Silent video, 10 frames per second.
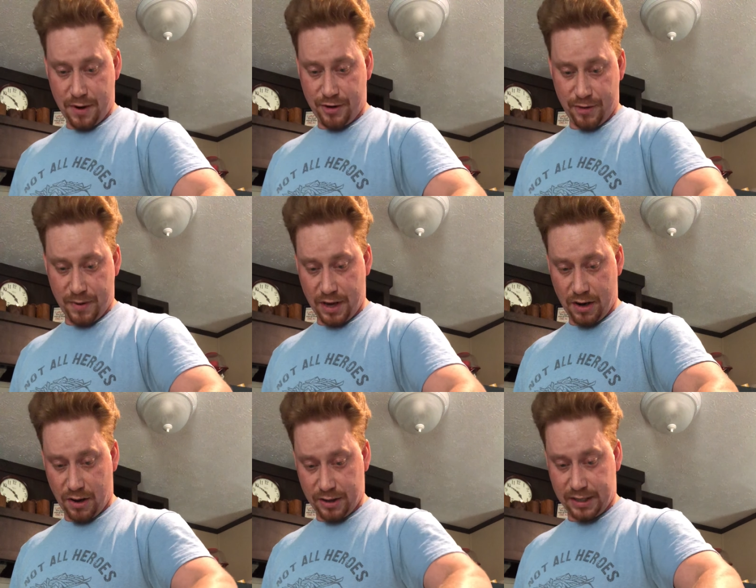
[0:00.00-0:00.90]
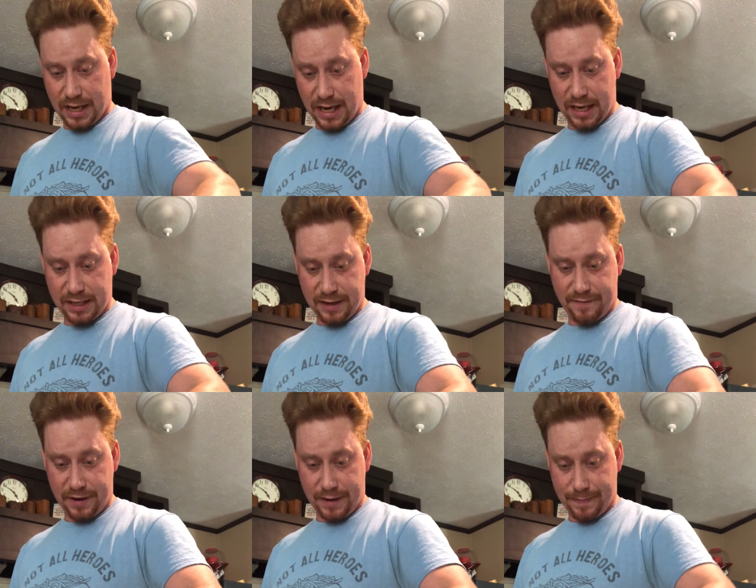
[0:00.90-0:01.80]
Make sure we get all sides
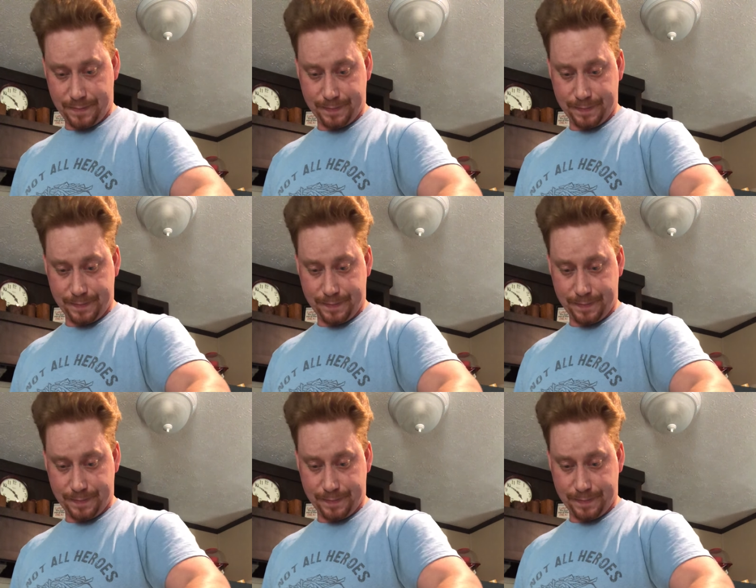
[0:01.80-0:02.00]
of it.